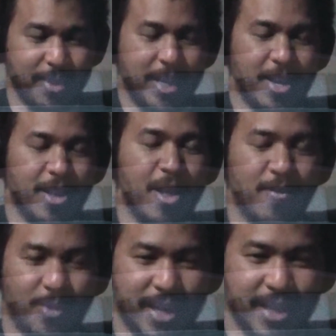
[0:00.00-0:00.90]
picking y'all
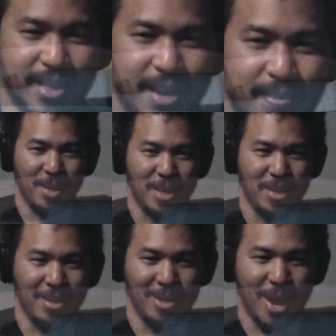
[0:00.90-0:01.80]
off one at a time, but,
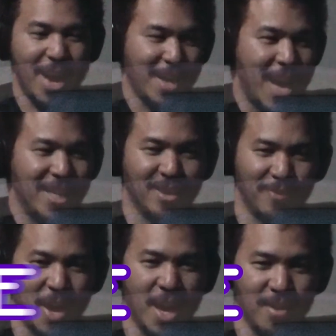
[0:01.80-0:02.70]
you know, I, I get the
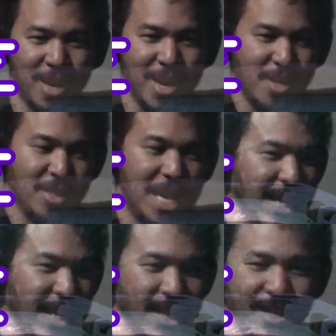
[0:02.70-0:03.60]
vibe. I understand it.